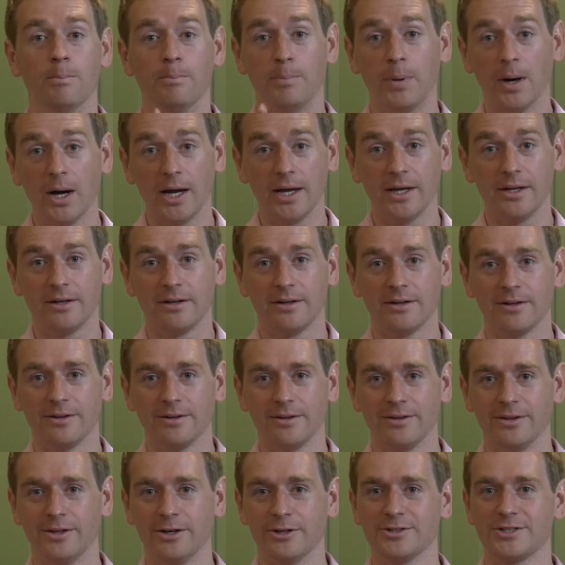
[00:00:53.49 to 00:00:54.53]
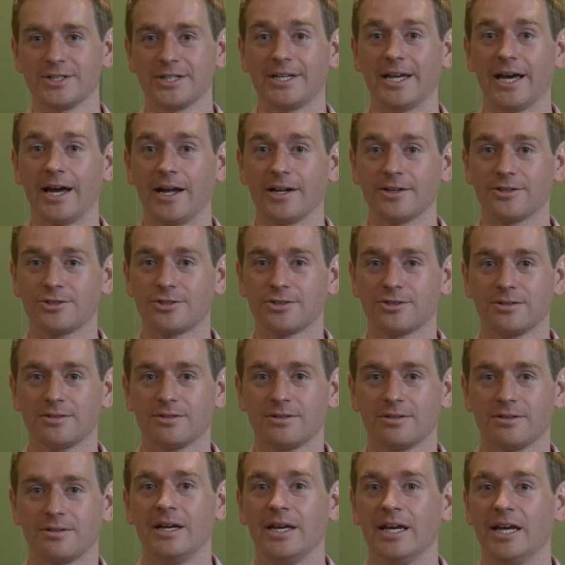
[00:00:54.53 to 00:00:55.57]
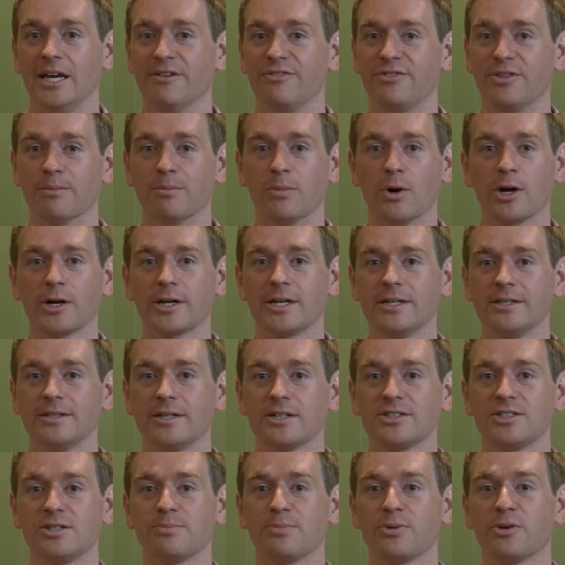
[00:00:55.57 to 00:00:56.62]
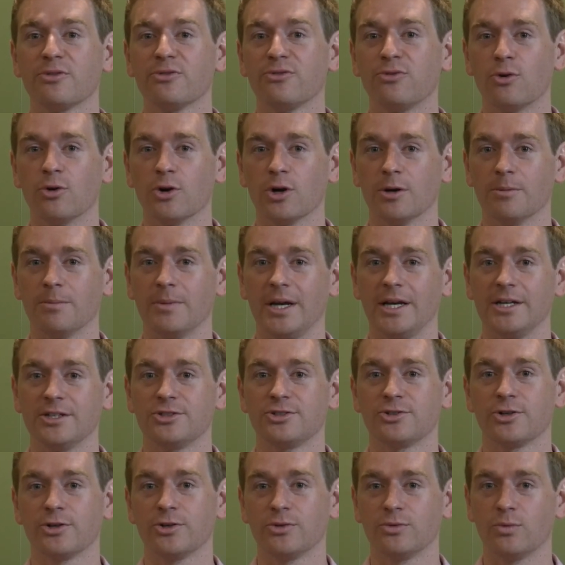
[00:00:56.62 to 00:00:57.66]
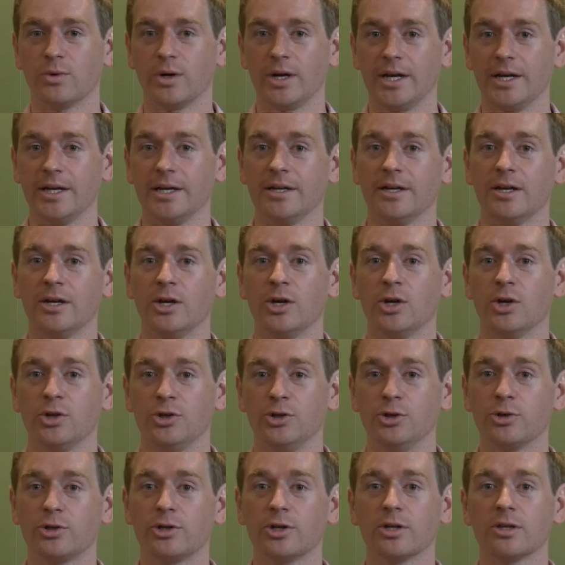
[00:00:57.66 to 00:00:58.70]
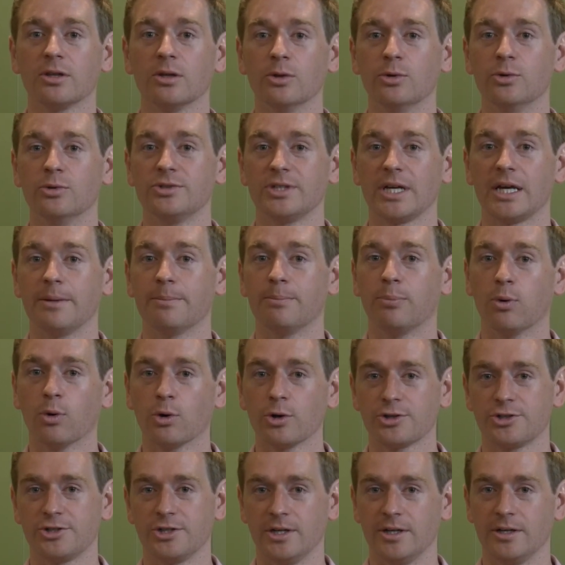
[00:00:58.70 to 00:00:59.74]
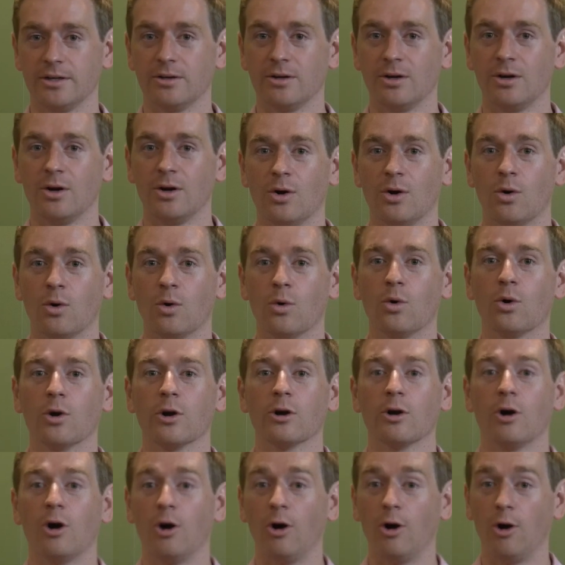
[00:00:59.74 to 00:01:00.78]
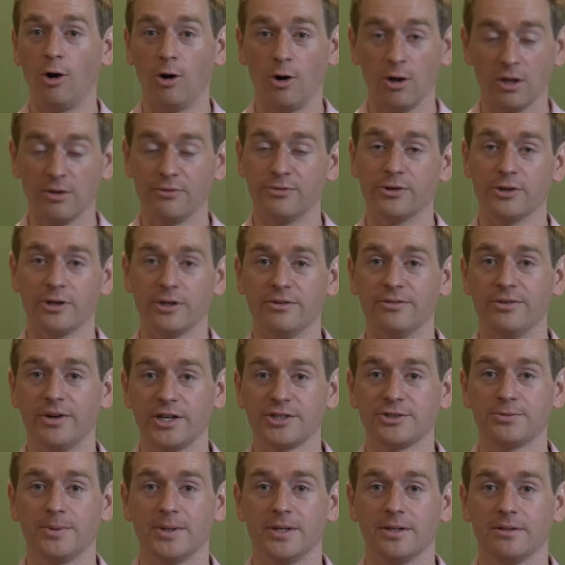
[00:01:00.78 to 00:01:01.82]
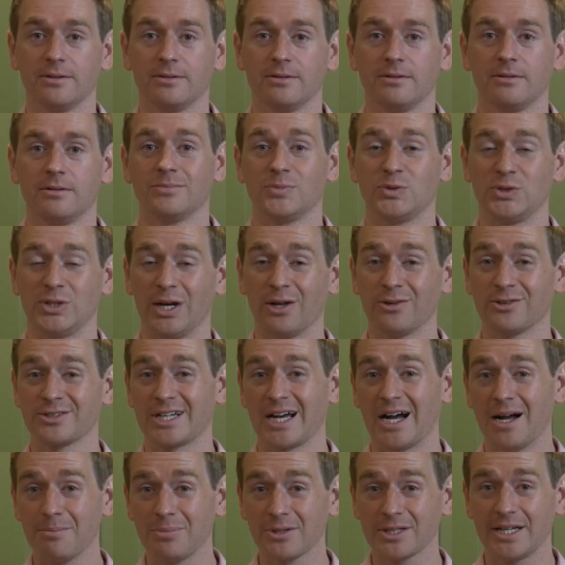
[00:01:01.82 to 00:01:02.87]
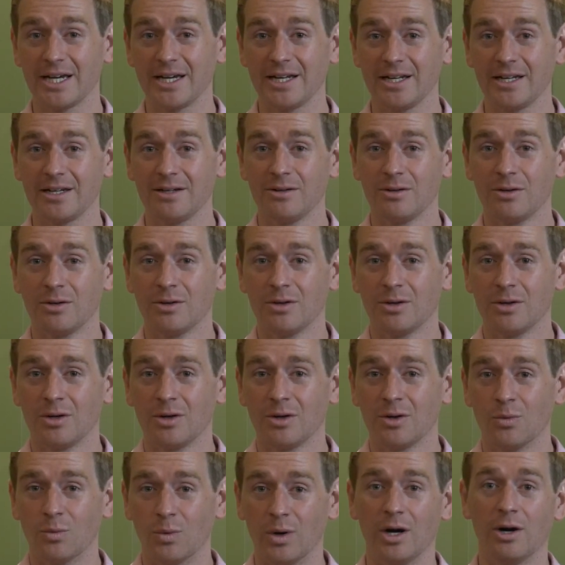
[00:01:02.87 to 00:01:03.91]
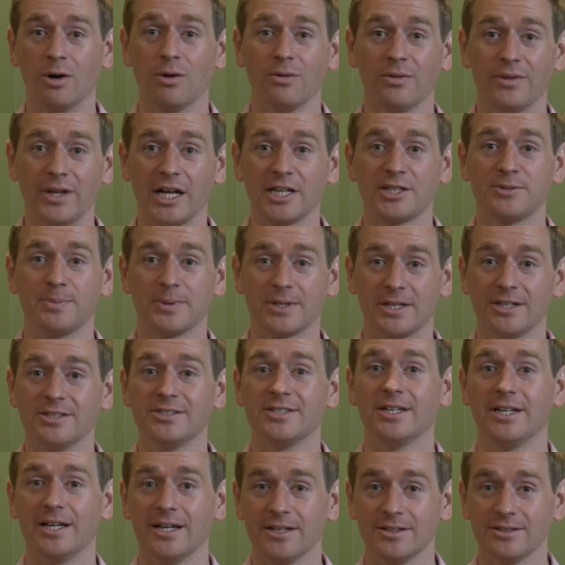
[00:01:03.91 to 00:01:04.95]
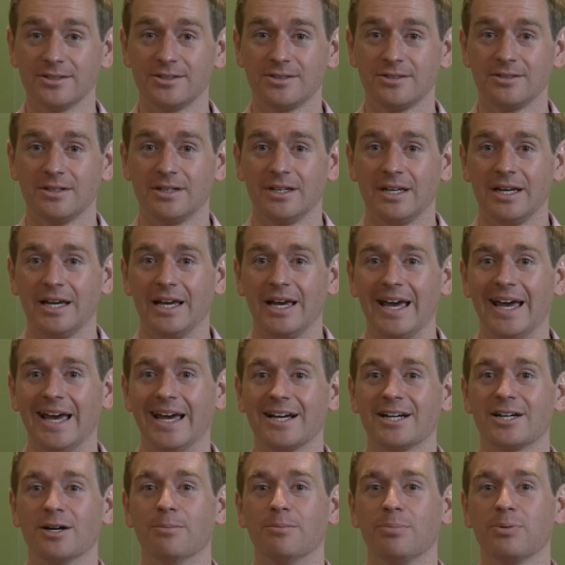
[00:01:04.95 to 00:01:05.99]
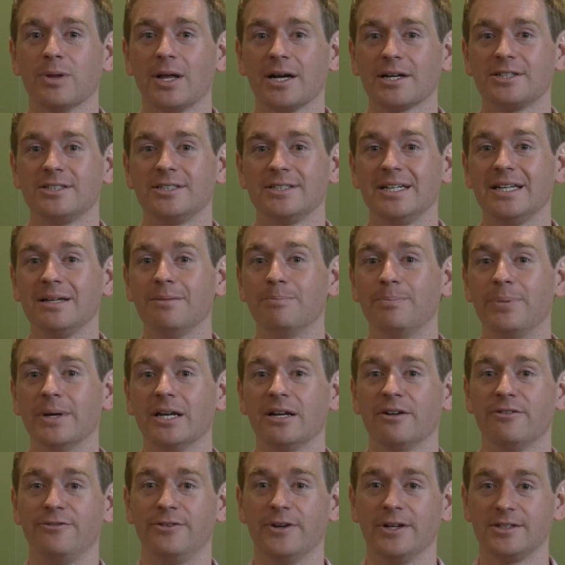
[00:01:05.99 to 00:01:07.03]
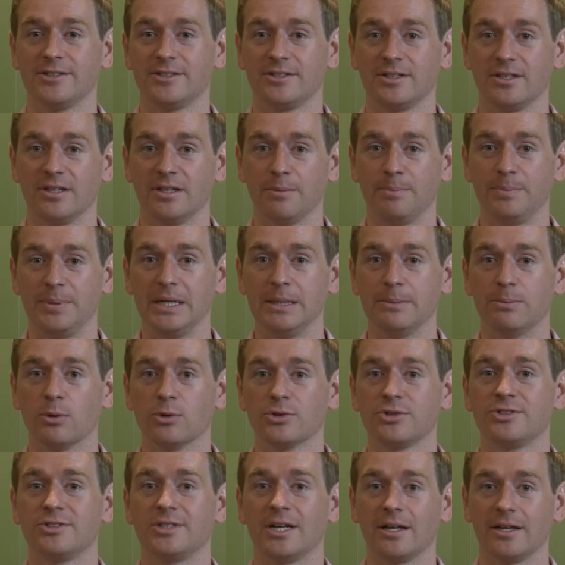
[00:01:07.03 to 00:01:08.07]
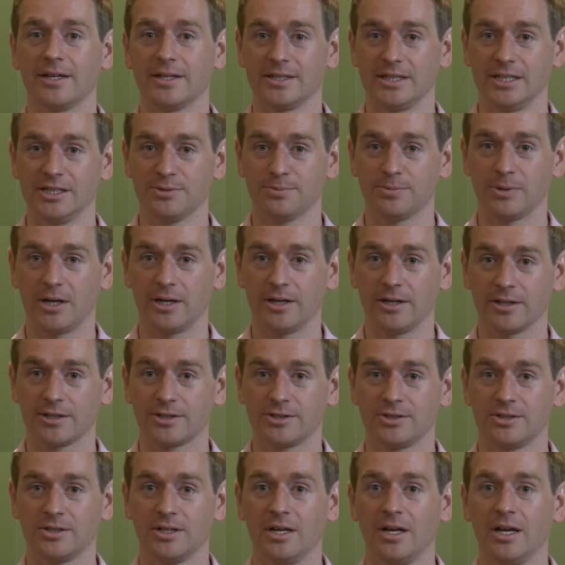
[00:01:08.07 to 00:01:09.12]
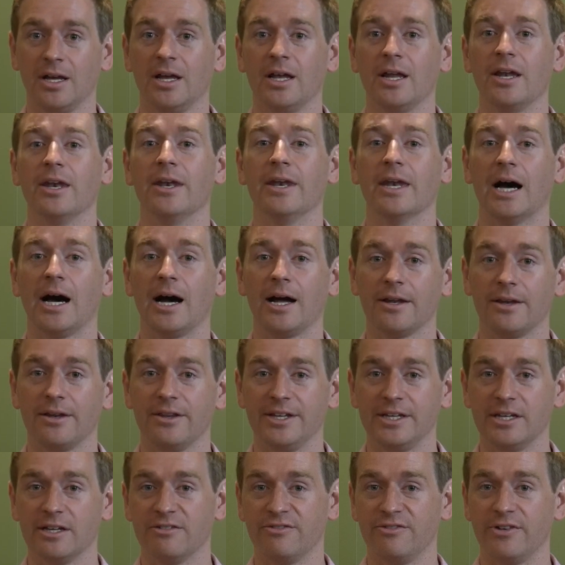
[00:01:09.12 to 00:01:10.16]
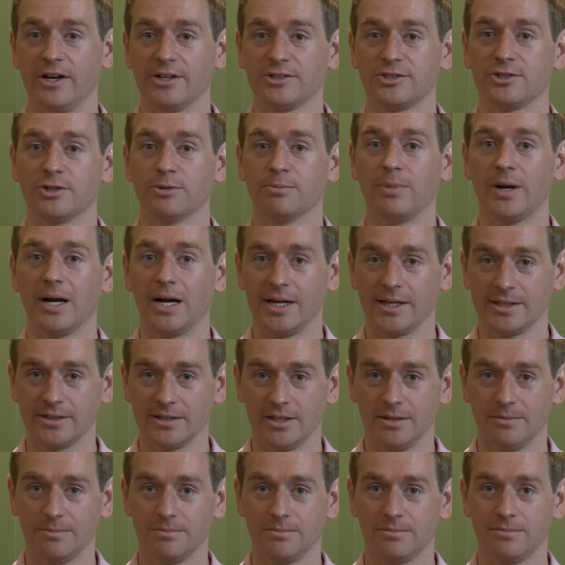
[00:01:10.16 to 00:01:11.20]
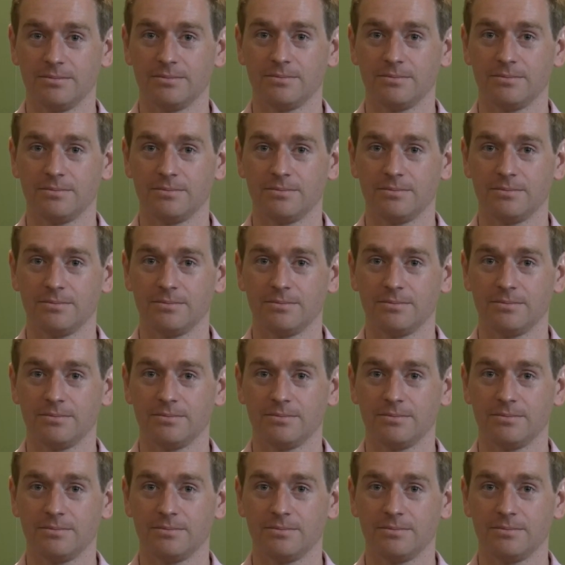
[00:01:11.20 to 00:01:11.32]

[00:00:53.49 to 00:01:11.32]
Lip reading: But there's a catch. If the market doesn't perform a certain way, you could lose a portion or all of your investment. Sounds complicated? Well, that's because it is. And complexity benefits the people selling these products, not the investor buying them.